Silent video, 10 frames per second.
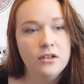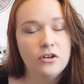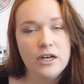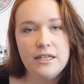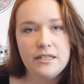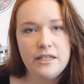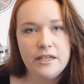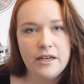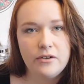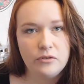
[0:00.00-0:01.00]

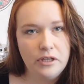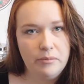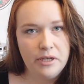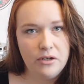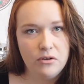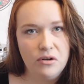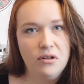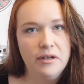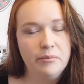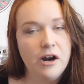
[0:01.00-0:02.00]
crazy and a really big
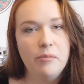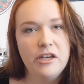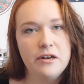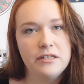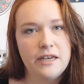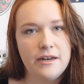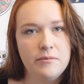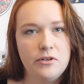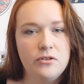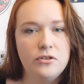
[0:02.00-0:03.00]
goal and probably unattainable.